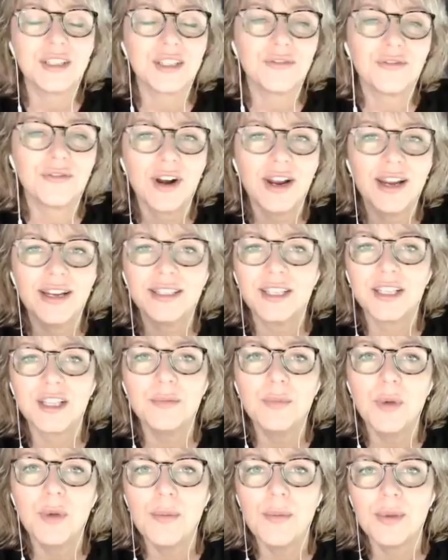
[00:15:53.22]
phrase at
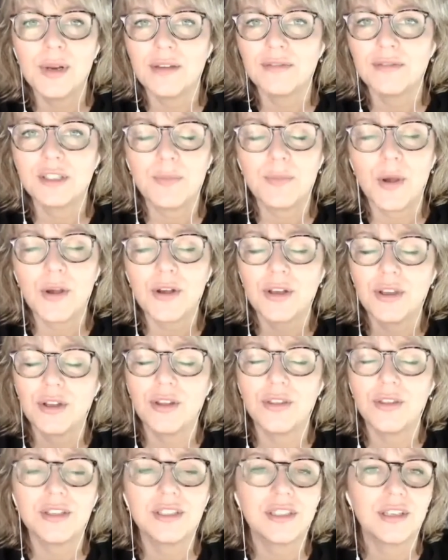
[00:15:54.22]
the moment, I've spoken
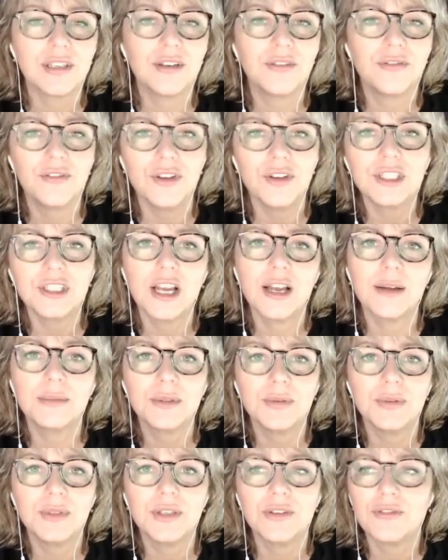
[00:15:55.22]
on this a few
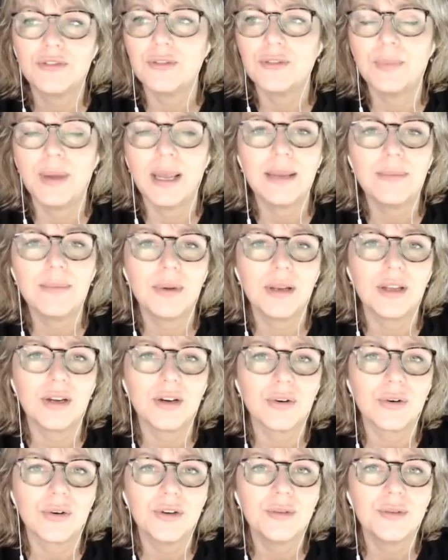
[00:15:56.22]
times with different people
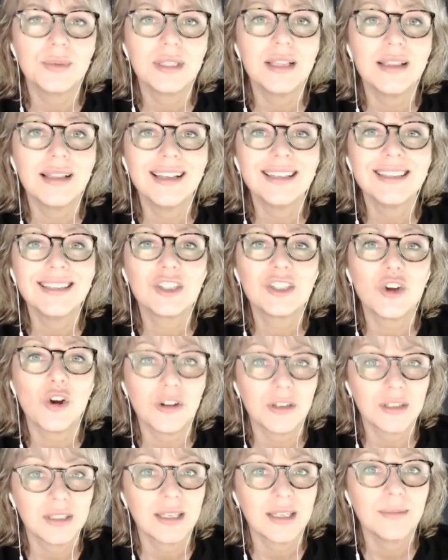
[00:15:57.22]
and groups, and that's
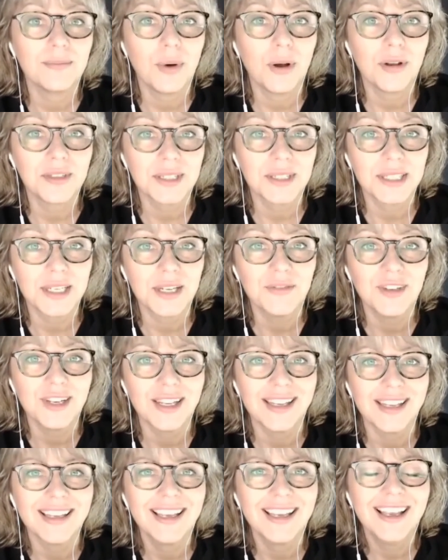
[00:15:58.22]
toxic
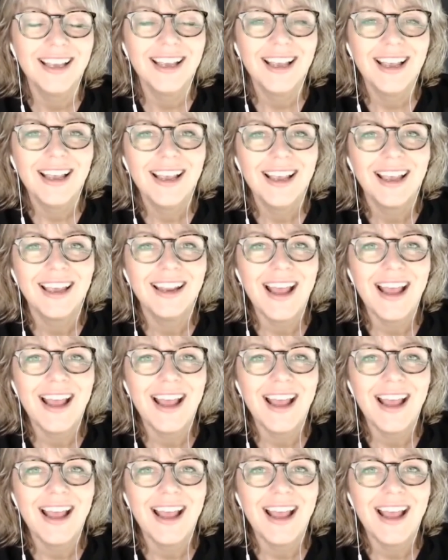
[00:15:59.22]
positivity. And